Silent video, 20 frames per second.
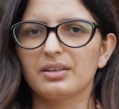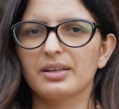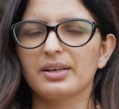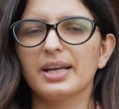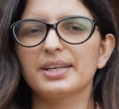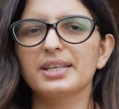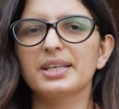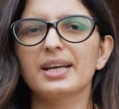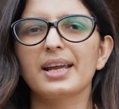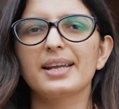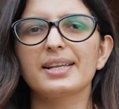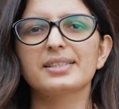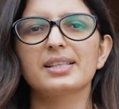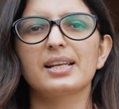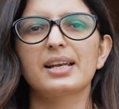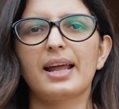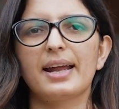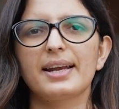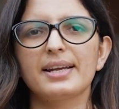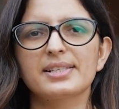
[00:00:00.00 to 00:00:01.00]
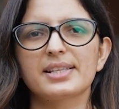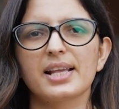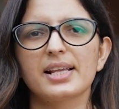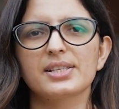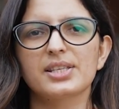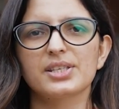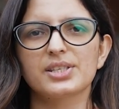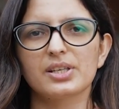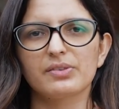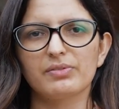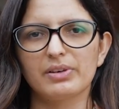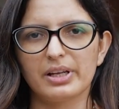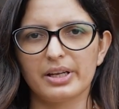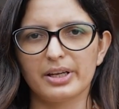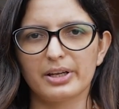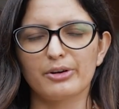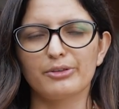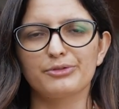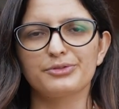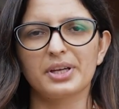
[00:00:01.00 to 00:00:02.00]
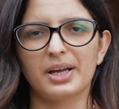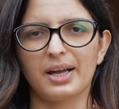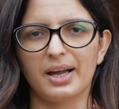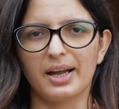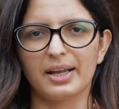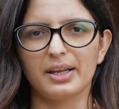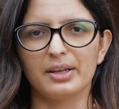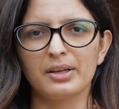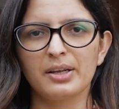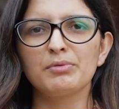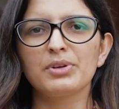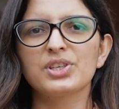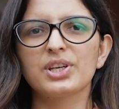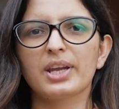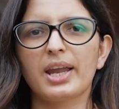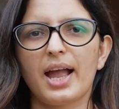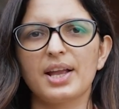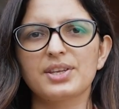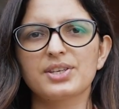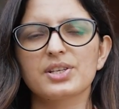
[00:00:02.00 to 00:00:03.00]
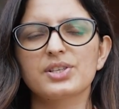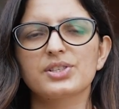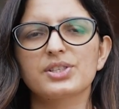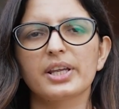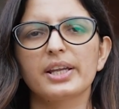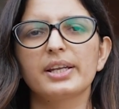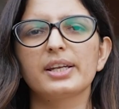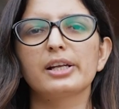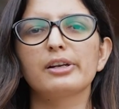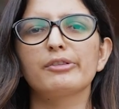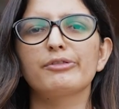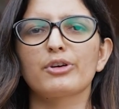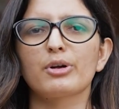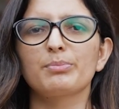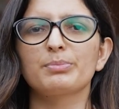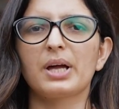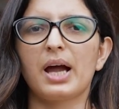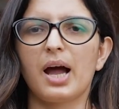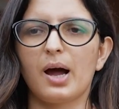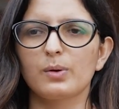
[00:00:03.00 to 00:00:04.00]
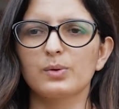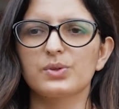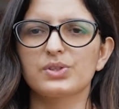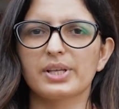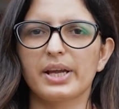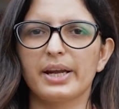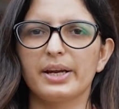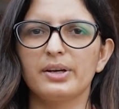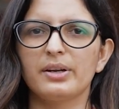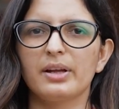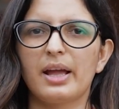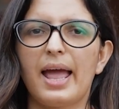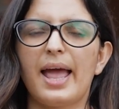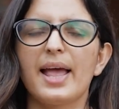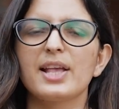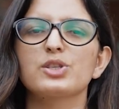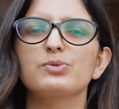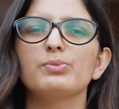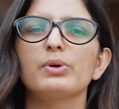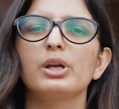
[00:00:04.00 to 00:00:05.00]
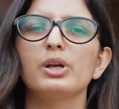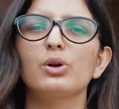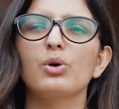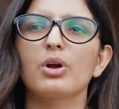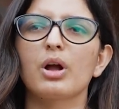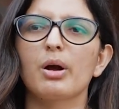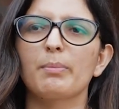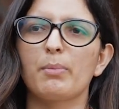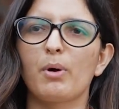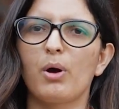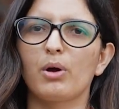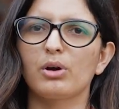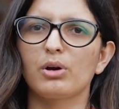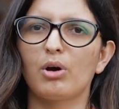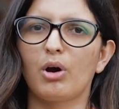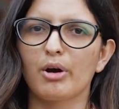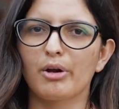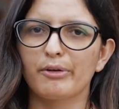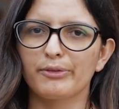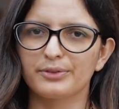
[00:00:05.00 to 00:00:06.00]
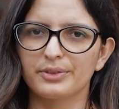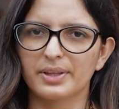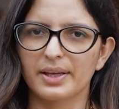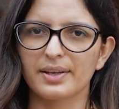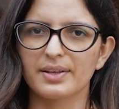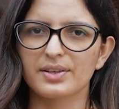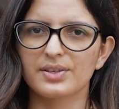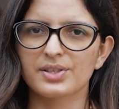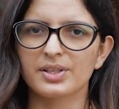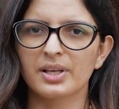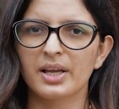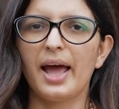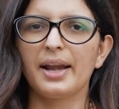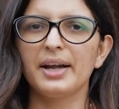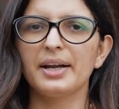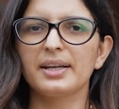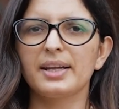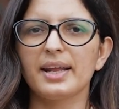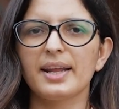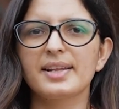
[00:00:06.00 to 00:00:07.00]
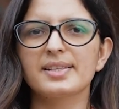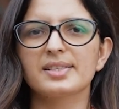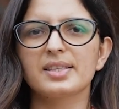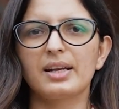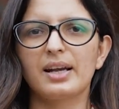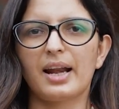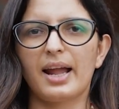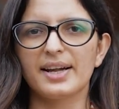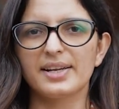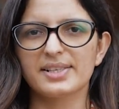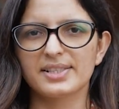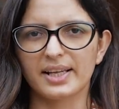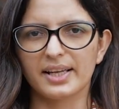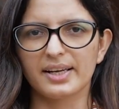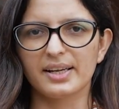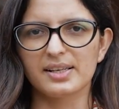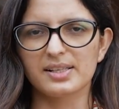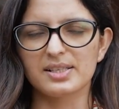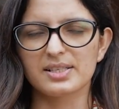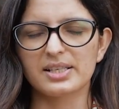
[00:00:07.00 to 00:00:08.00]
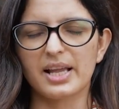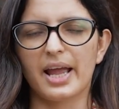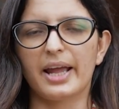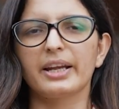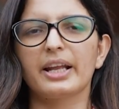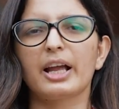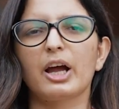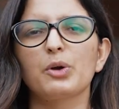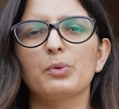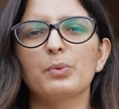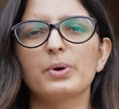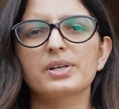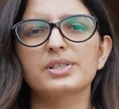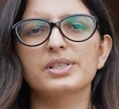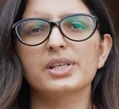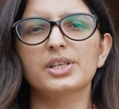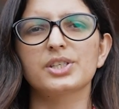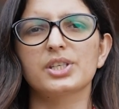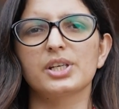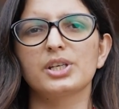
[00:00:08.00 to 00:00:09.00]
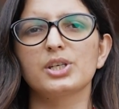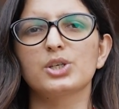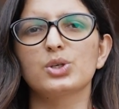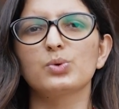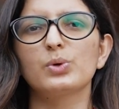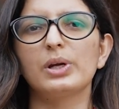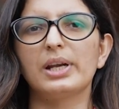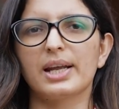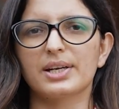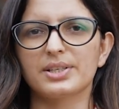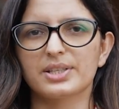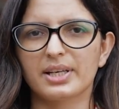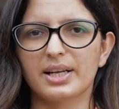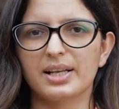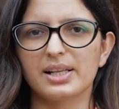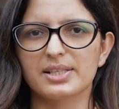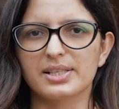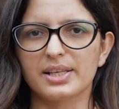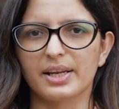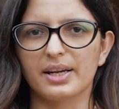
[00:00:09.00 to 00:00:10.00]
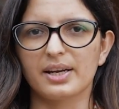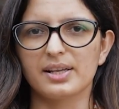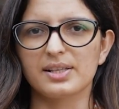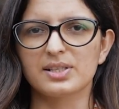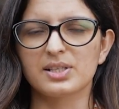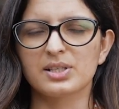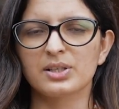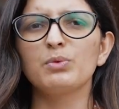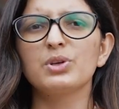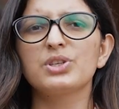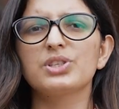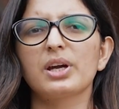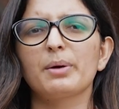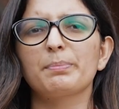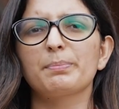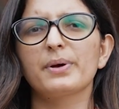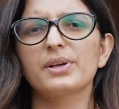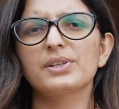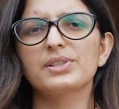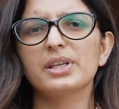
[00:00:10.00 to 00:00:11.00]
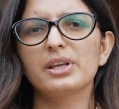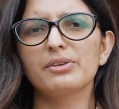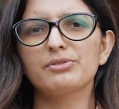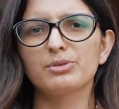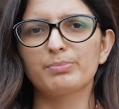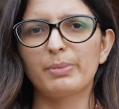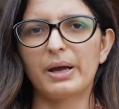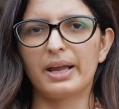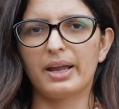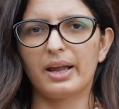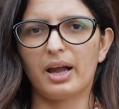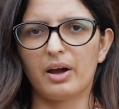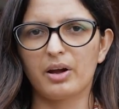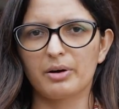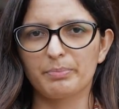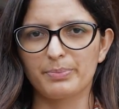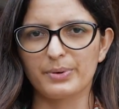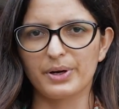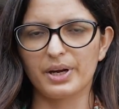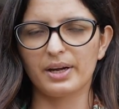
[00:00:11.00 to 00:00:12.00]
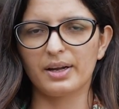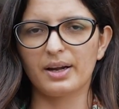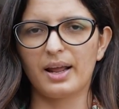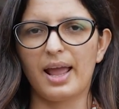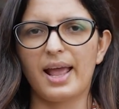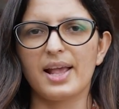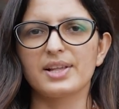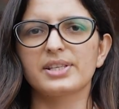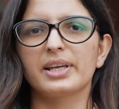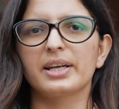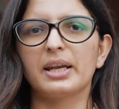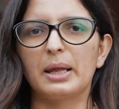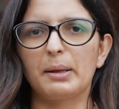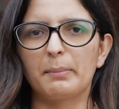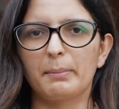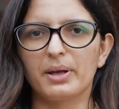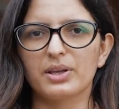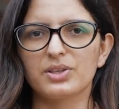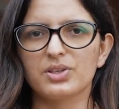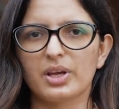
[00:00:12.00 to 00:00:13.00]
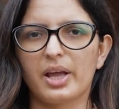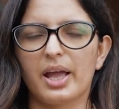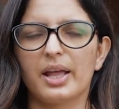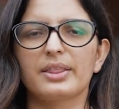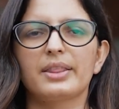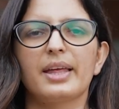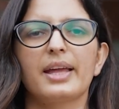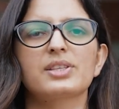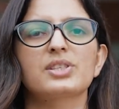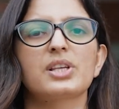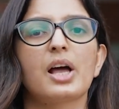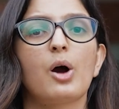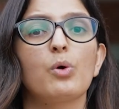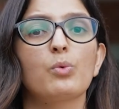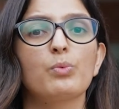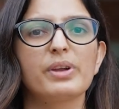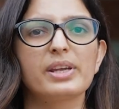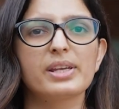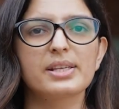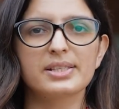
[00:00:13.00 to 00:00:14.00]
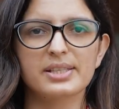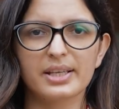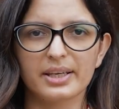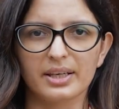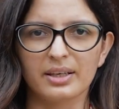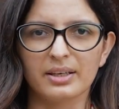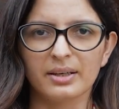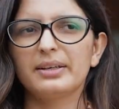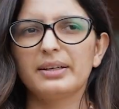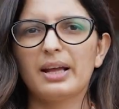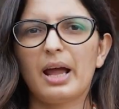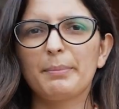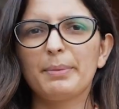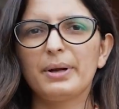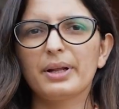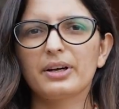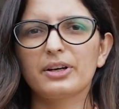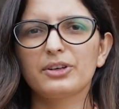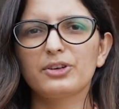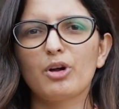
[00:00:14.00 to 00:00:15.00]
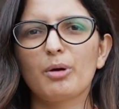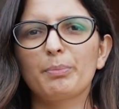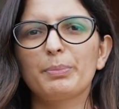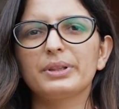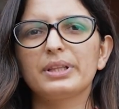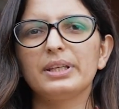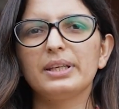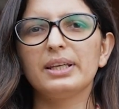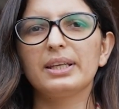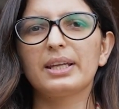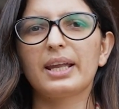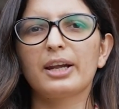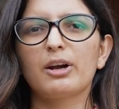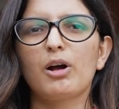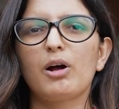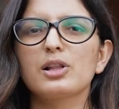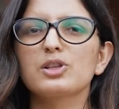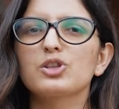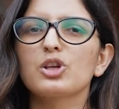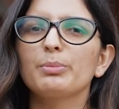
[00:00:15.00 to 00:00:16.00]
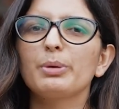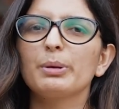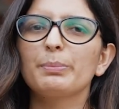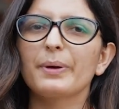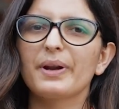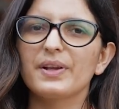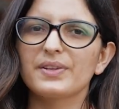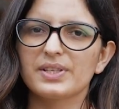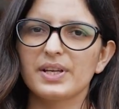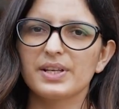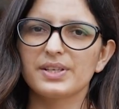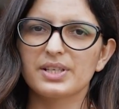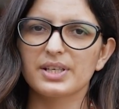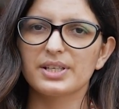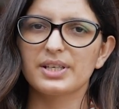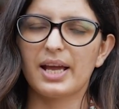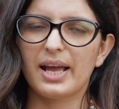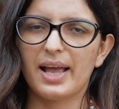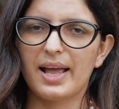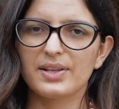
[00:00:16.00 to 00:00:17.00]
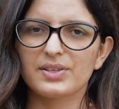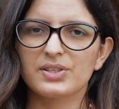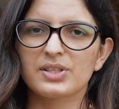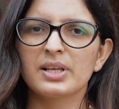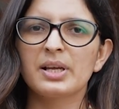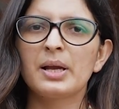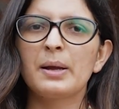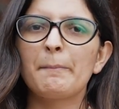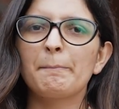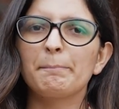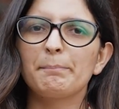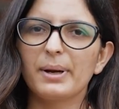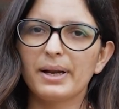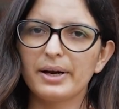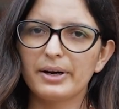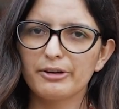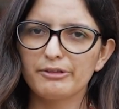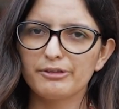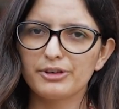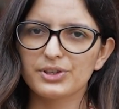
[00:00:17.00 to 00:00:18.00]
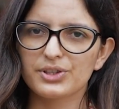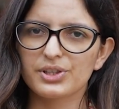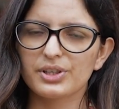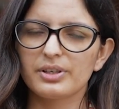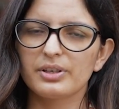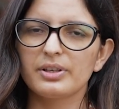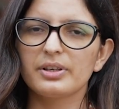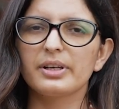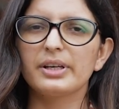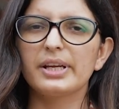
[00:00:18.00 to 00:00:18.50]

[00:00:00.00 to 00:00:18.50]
Retina is the light sensitive layer of the eye which catches signal from the outside as we look upon lot of things, and it takes the light signals and converts it into electrical signals which are perceived by our brain as an image, and that's how we see. Diabetic retinopathy can also be presented as blurred vision,